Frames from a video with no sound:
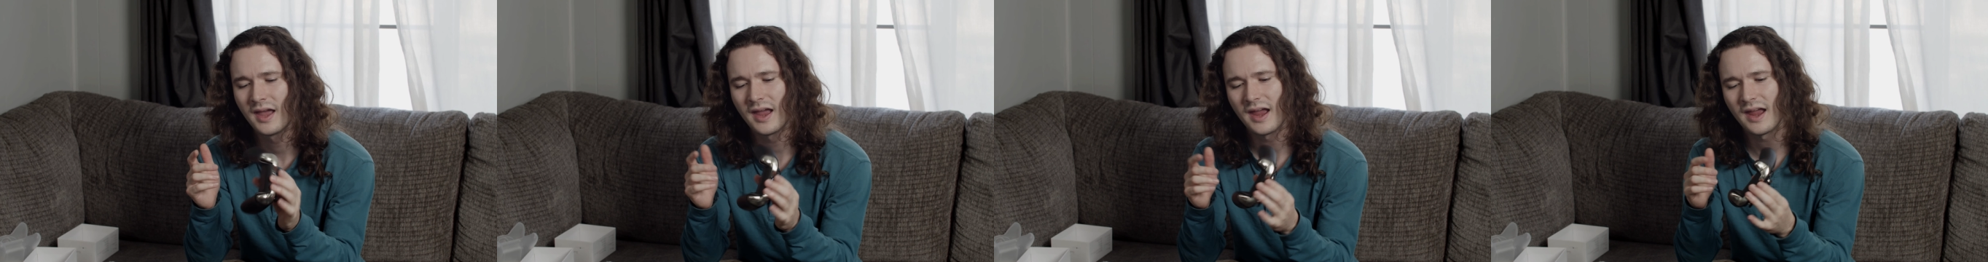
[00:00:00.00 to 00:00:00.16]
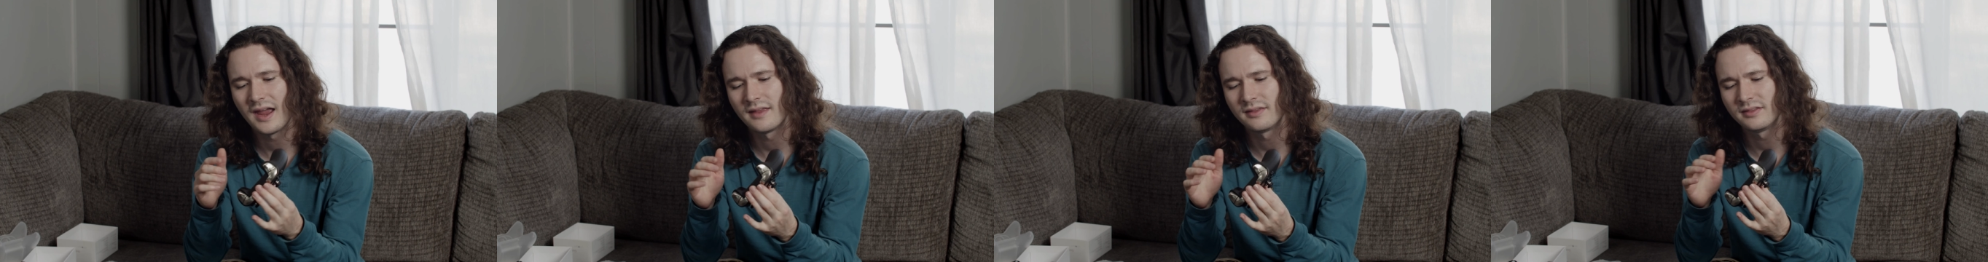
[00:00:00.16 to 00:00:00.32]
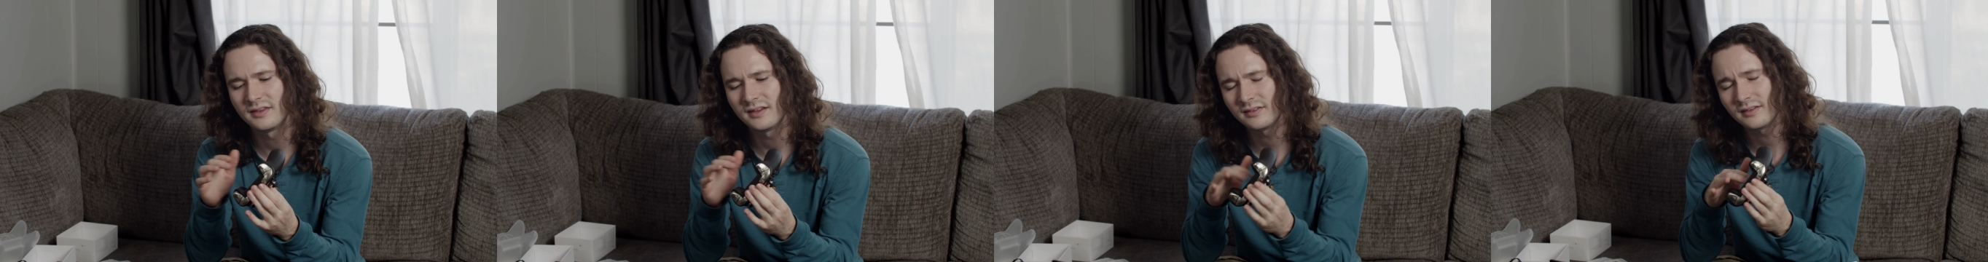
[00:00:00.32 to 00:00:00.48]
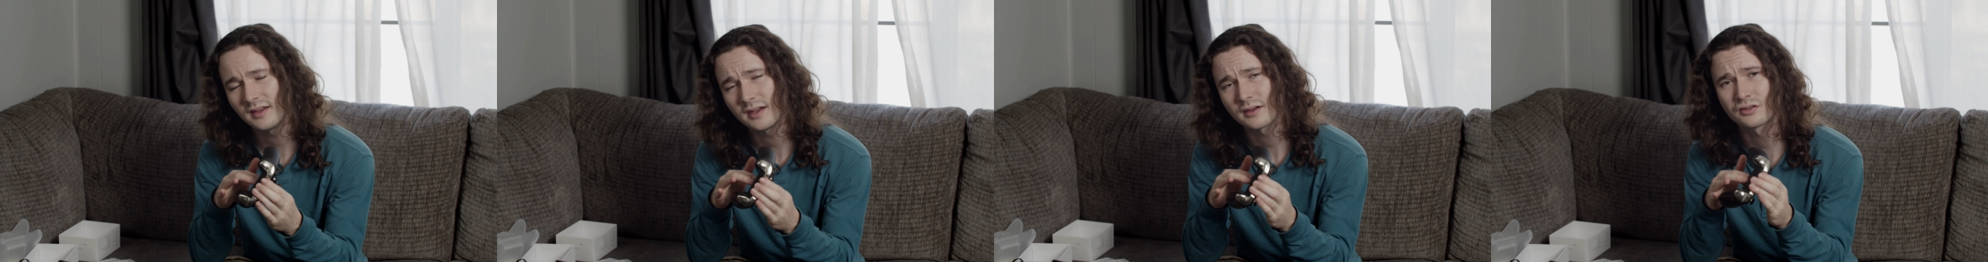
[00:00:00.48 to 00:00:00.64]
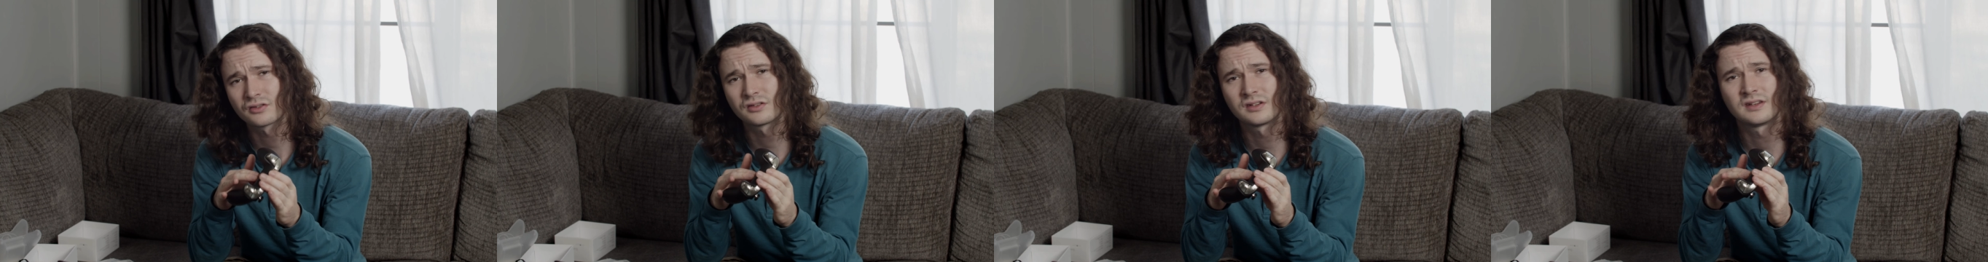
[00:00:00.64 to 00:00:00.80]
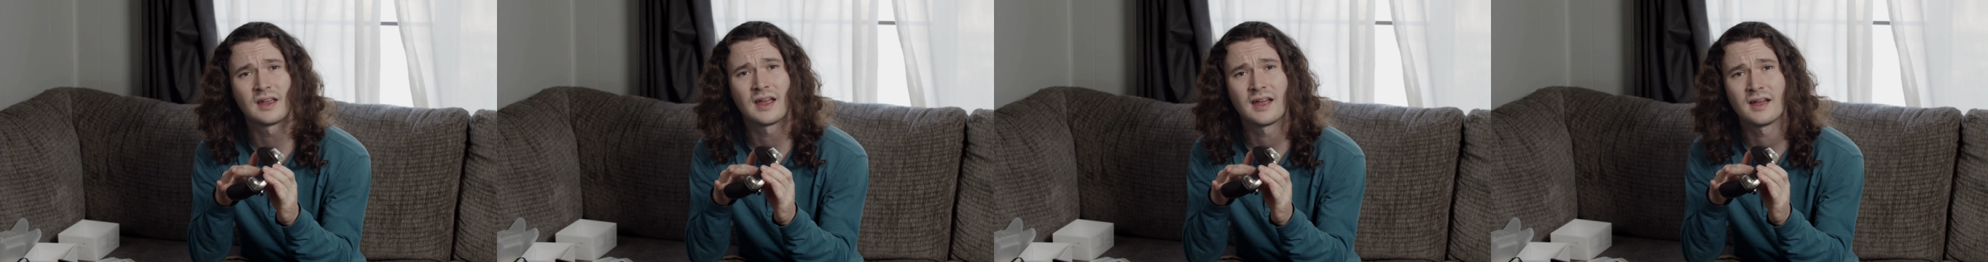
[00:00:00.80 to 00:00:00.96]
And this
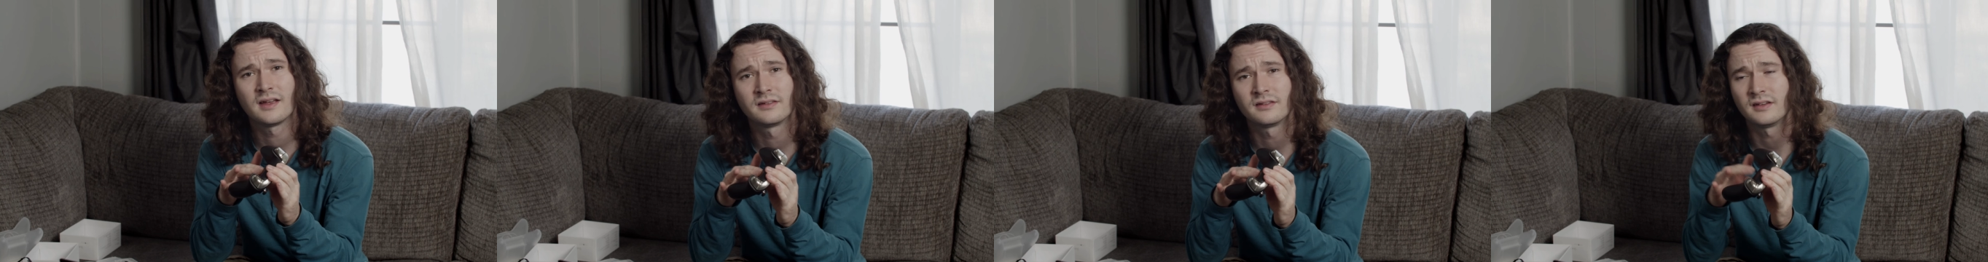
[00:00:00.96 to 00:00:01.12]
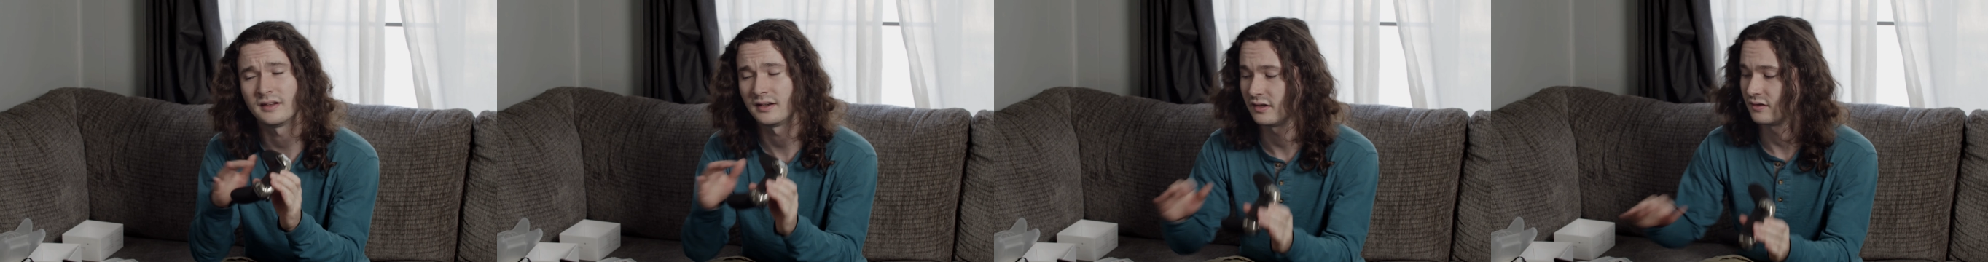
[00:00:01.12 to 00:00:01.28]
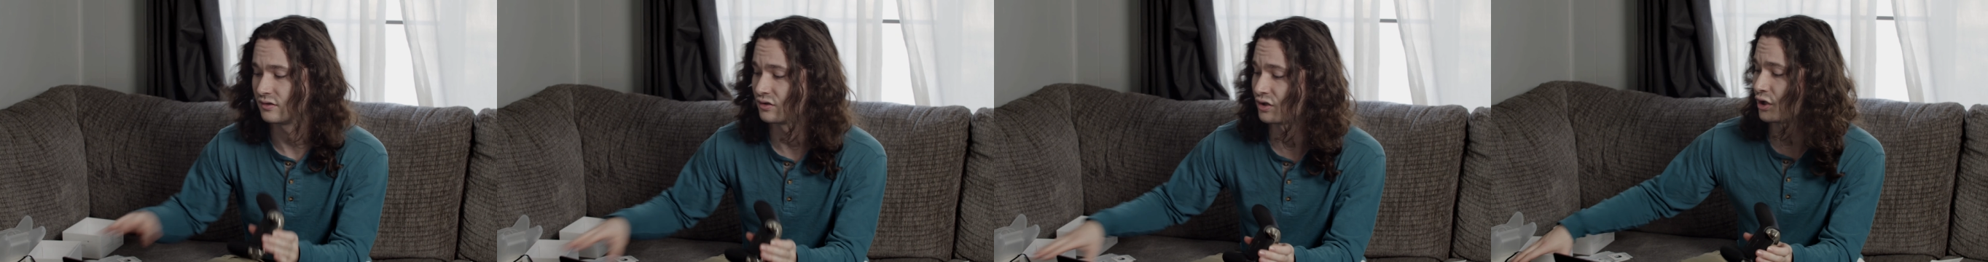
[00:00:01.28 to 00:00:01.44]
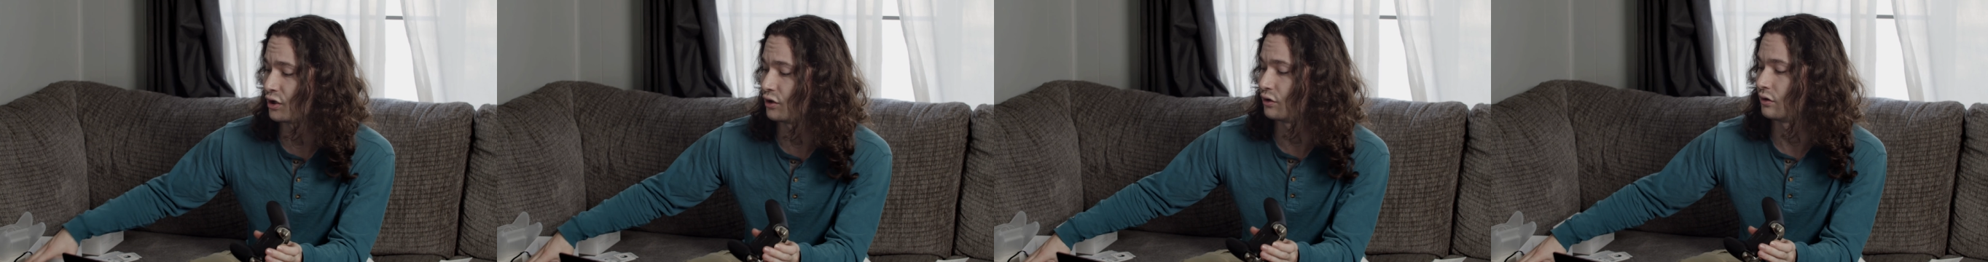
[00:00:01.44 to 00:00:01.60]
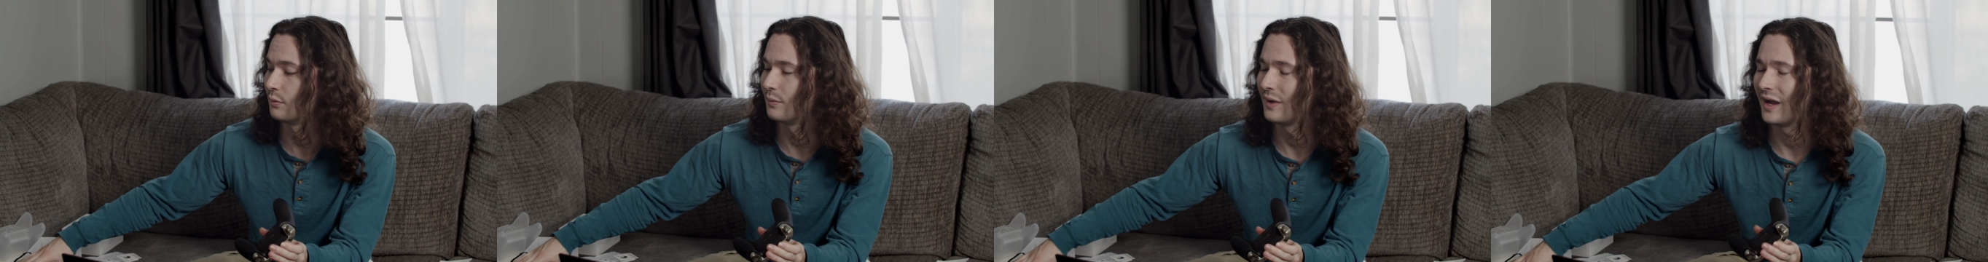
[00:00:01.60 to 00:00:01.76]
actually has an internal